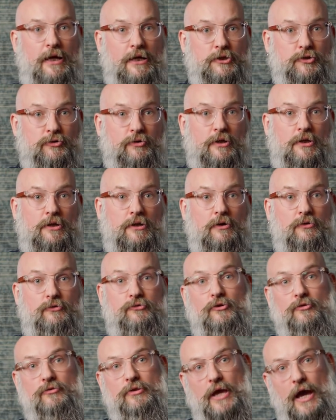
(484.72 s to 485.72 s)
luxury
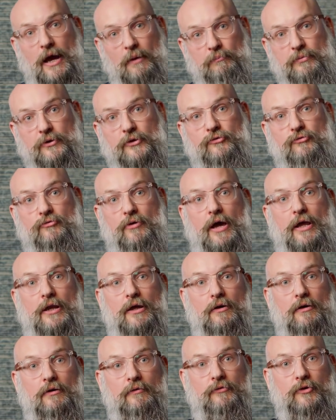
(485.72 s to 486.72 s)
clothes are the upper
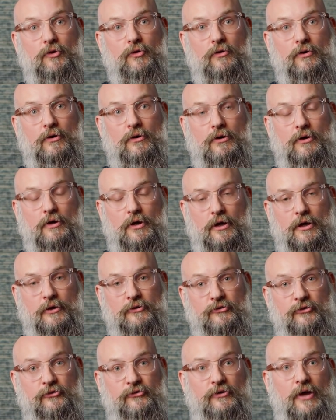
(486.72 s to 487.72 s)
strata of your
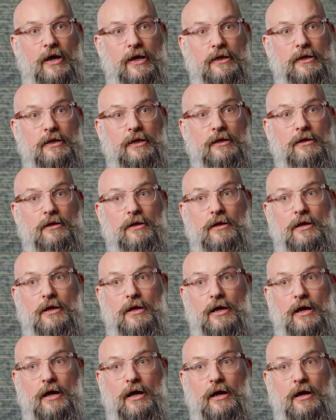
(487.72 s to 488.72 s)
uh, society,
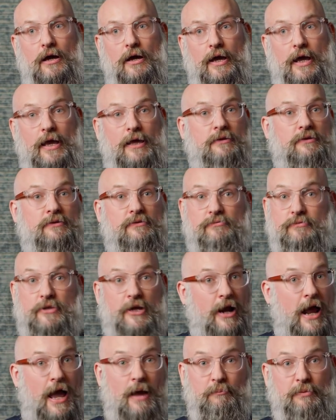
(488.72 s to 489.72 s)
uh, and
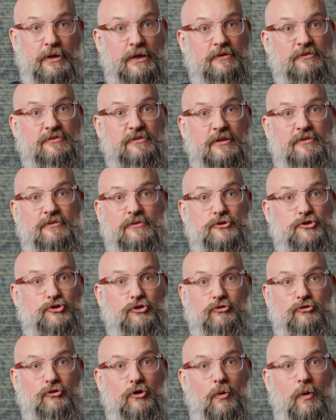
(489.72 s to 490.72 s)
their happiness doesn't
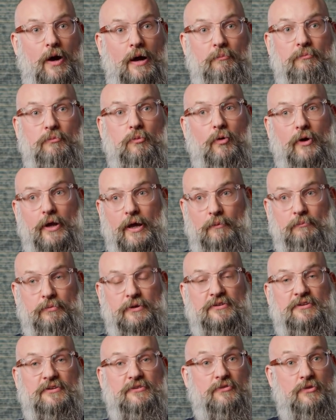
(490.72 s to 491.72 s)
just go up. What
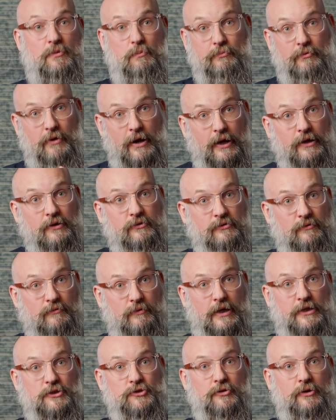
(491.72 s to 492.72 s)
happens is the price of
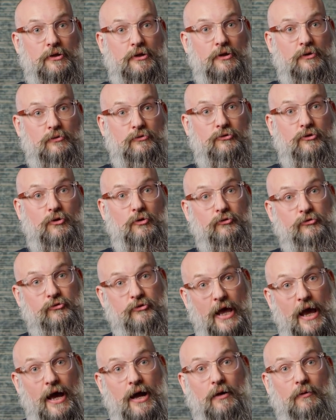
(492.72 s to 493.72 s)
luxury clothes goes
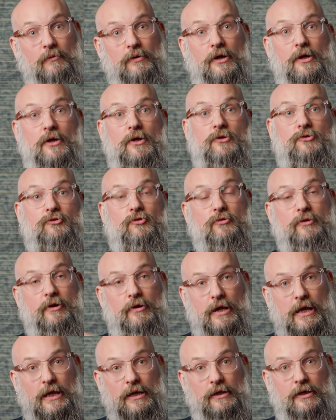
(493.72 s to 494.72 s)
down, so
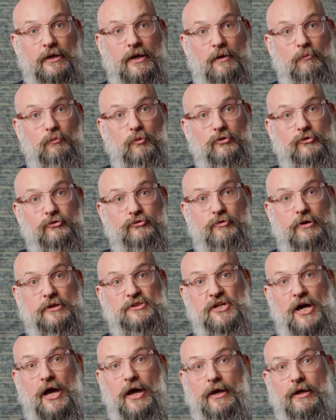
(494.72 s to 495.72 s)
their income will
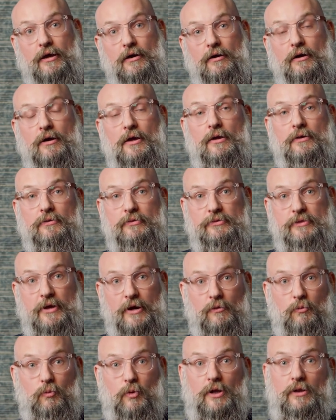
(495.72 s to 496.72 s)
stretch higher.
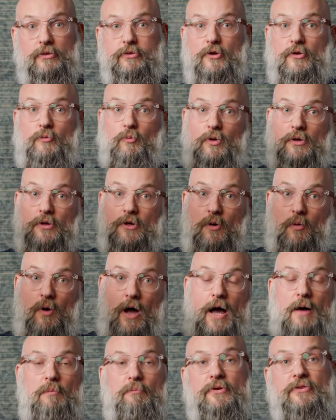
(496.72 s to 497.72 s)
Their wealth will go
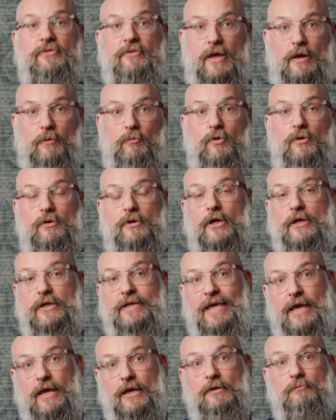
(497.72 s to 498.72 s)
up. They will
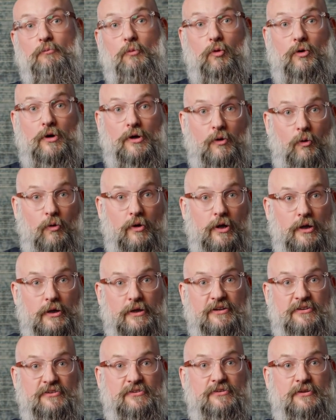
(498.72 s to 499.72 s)
gain more
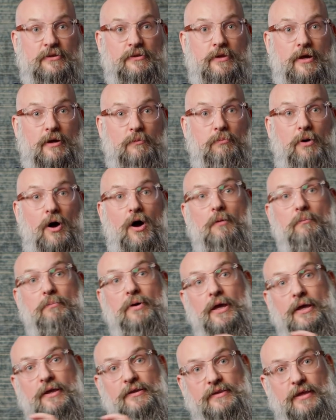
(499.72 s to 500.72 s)
loyalists in their pop.
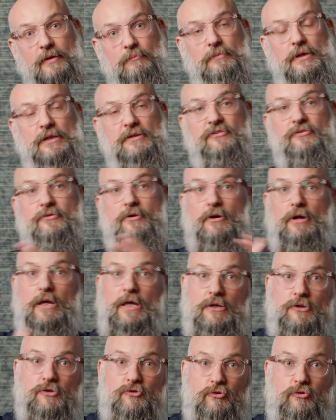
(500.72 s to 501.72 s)
That means their
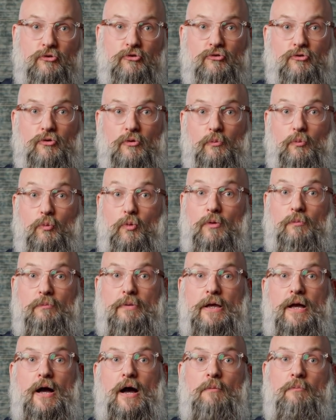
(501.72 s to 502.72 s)
interest group will
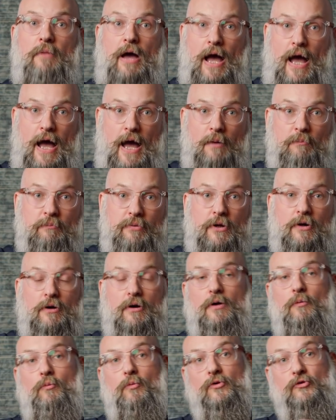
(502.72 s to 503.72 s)
become
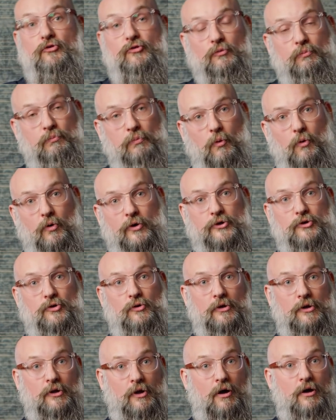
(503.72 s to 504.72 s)
happier and will support
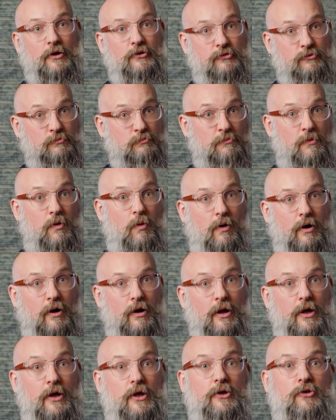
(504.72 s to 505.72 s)
your laws more.
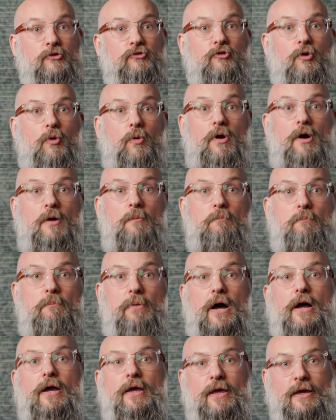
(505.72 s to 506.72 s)
So,
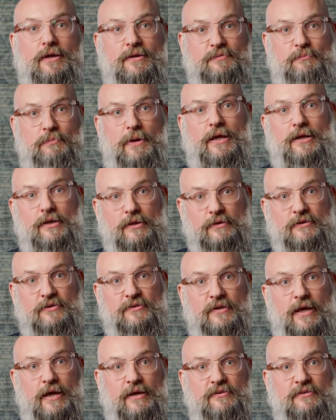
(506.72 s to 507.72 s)
by expanding
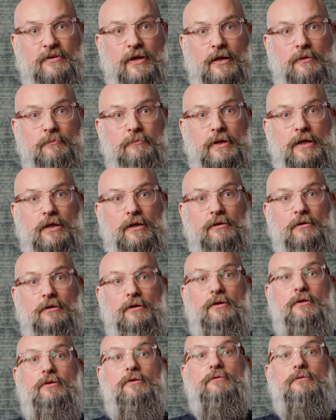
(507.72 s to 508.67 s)
this textile mill,